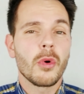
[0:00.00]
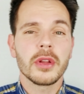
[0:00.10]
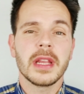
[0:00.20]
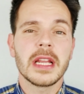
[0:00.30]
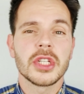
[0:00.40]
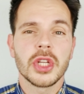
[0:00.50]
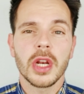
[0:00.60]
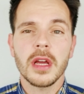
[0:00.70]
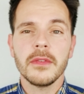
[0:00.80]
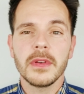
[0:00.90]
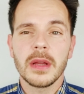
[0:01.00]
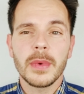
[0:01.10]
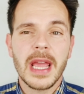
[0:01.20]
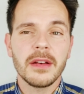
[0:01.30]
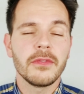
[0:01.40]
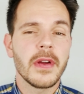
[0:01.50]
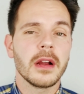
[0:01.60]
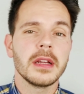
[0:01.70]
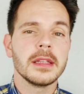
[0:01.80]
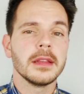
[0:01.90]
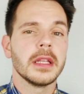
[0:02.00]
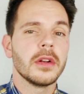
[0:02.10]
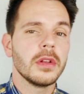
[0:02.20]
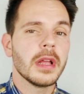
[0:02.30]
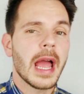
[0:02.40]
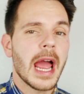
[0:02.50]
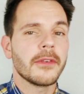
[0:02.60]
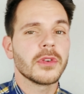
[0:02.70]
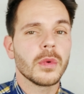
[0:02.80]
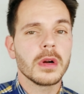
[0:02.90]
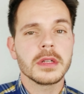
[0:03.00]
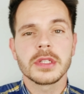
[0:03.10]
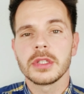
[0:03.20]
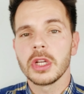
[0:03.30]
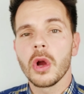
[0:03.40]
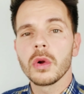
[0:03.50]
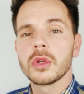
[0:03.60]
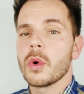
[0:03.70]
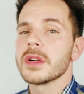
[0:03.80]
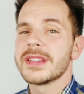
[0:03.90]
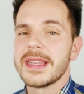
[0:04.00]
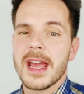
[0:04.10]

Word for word: more than I should have, and we had very little afterwards to go towards